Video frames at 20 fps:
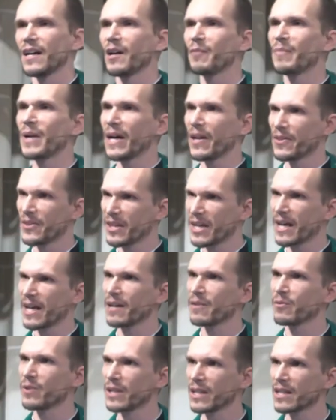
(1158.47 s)
about
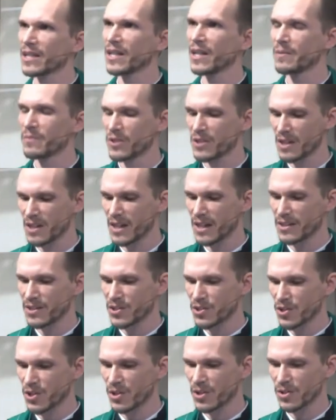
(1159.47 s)
that when it comes to
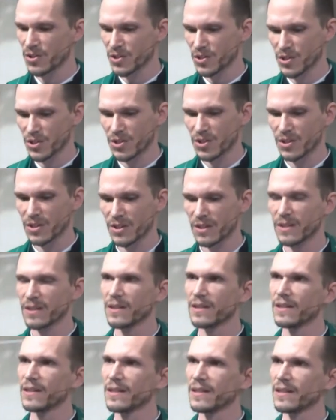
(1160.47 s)
God's church.
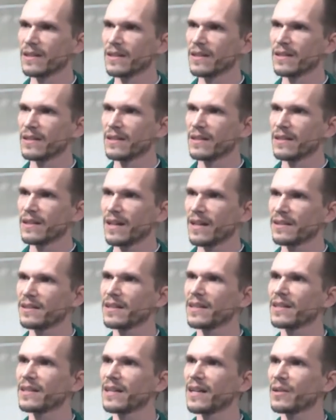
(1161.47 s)
I
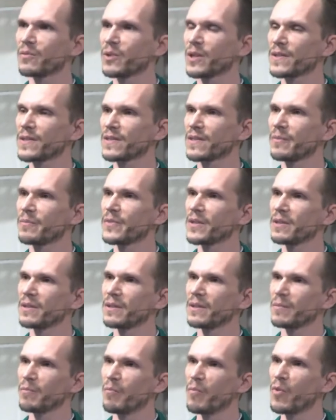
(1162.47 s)
think God wants
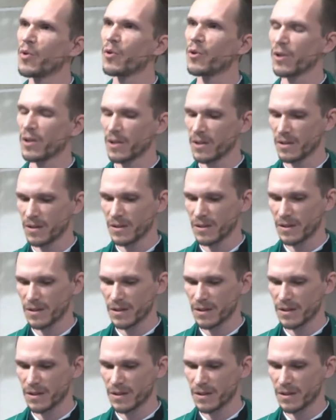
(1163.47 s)
something more.